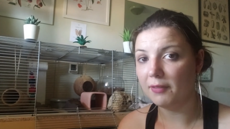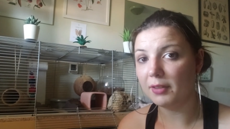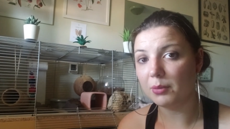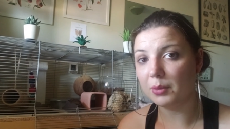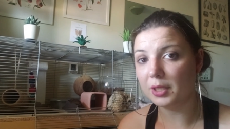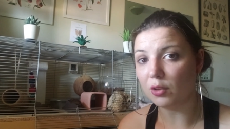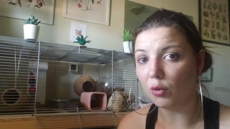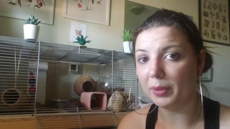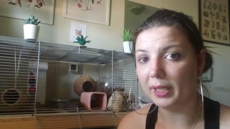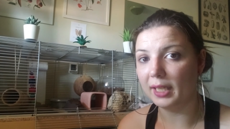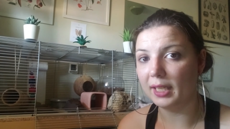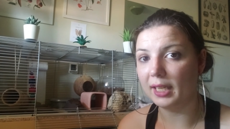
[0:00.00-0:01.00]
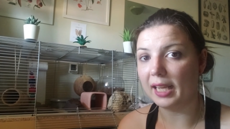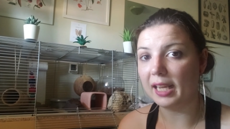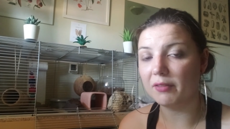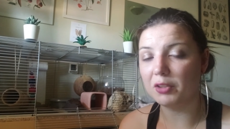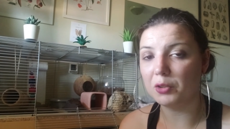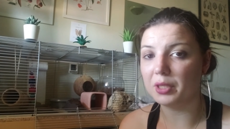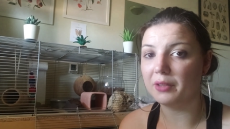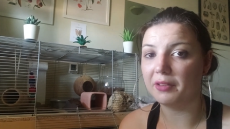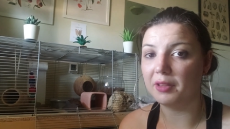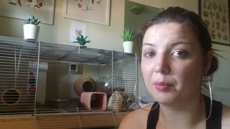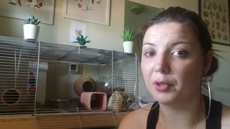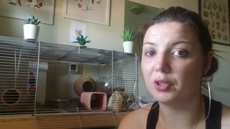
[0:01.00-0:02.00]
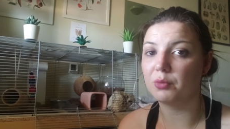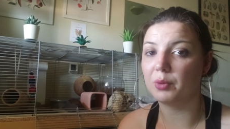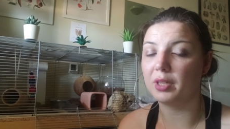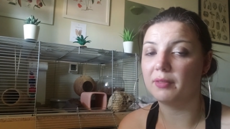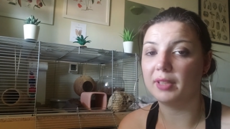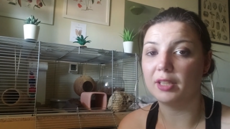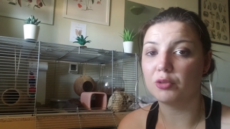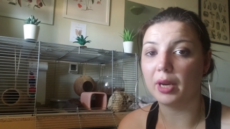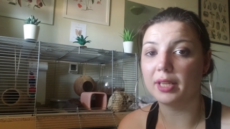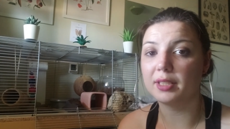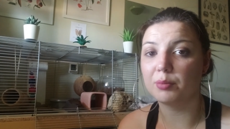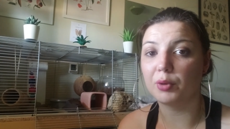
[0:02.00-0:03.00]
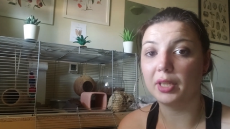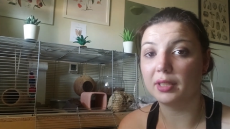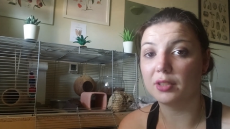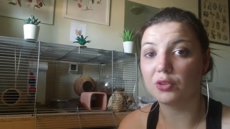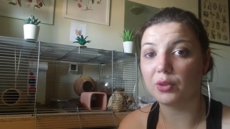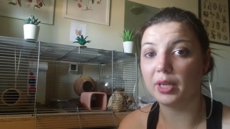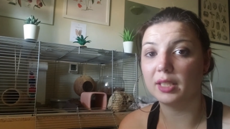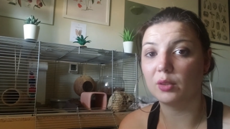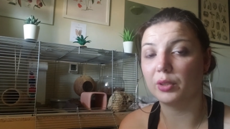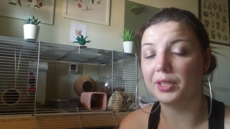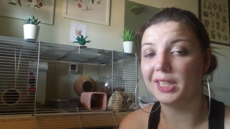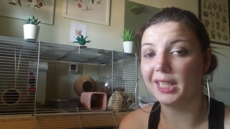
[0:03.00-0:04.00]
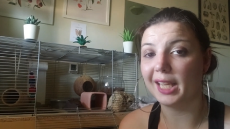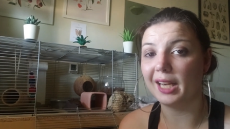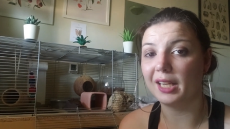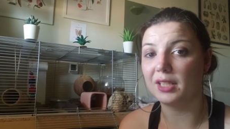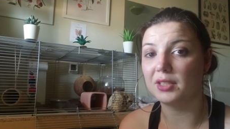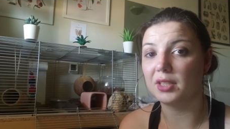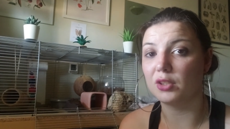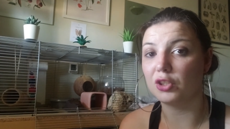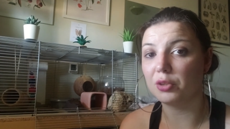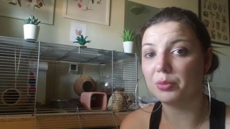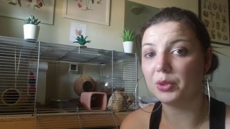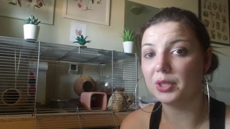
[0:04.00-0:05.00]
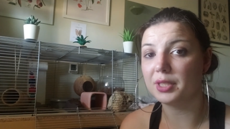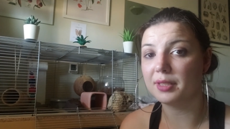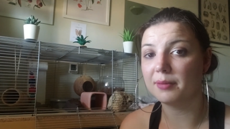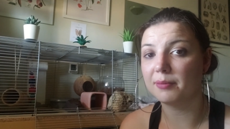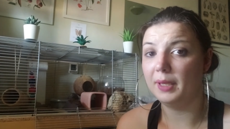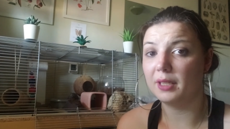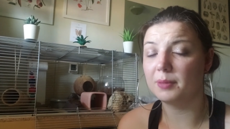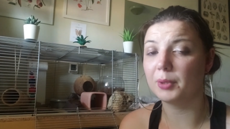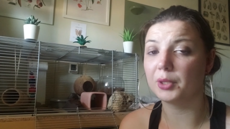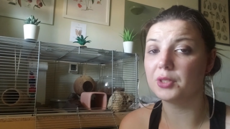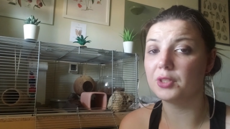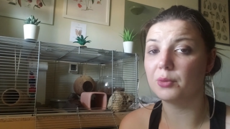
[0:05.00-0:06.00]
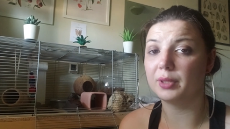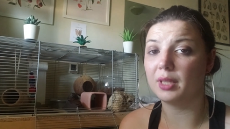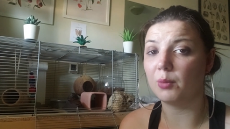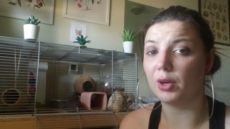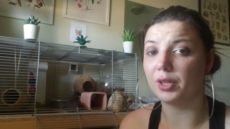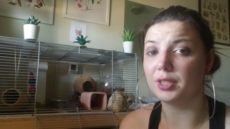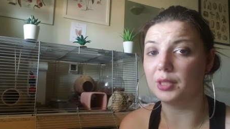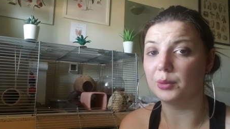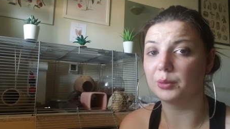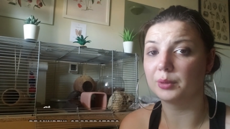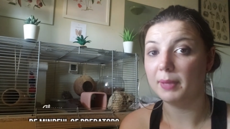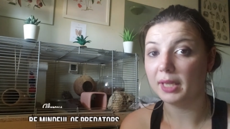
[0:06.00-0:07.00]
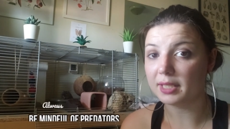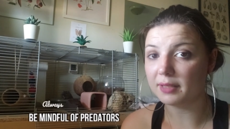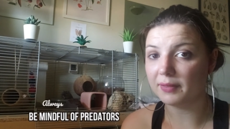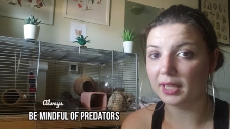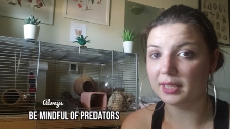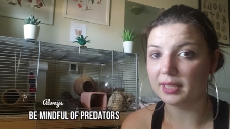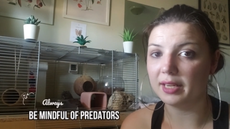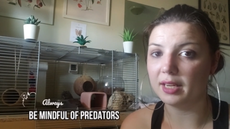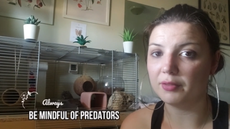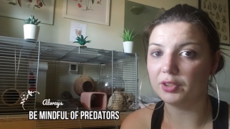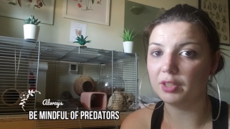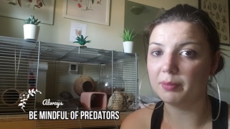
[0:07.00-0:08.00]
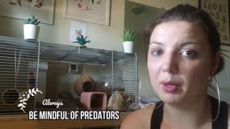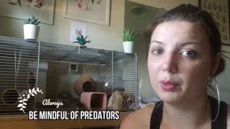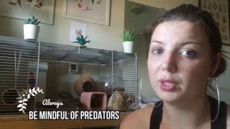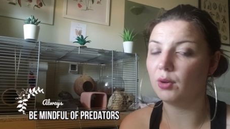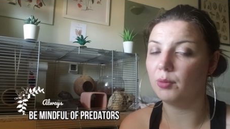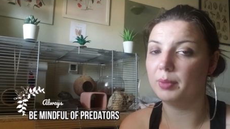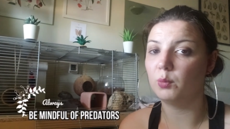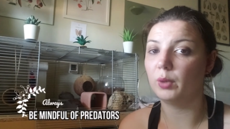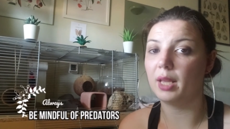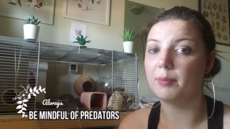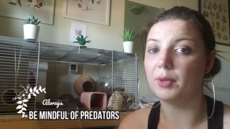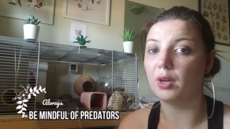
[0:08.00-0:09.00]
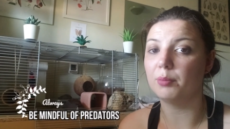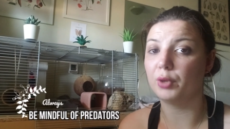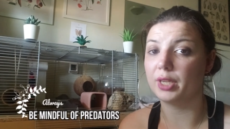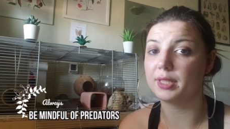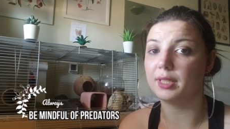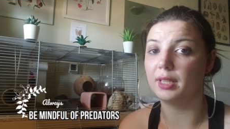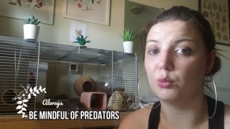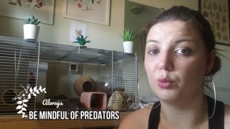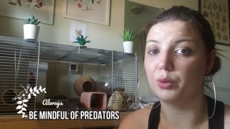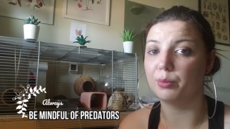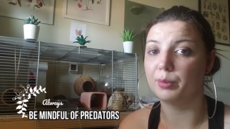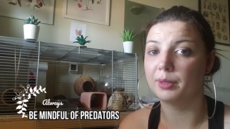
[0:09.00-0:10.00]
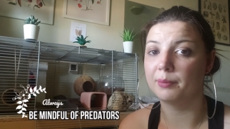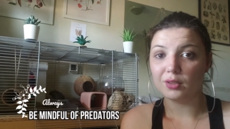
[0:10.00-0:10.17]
If it was open, I have no doubt that the birds would have tried to break the screen in order to get into the gerbils, because birds do what they want to do. Because of this, I never leave my window open when I'm not present in the room.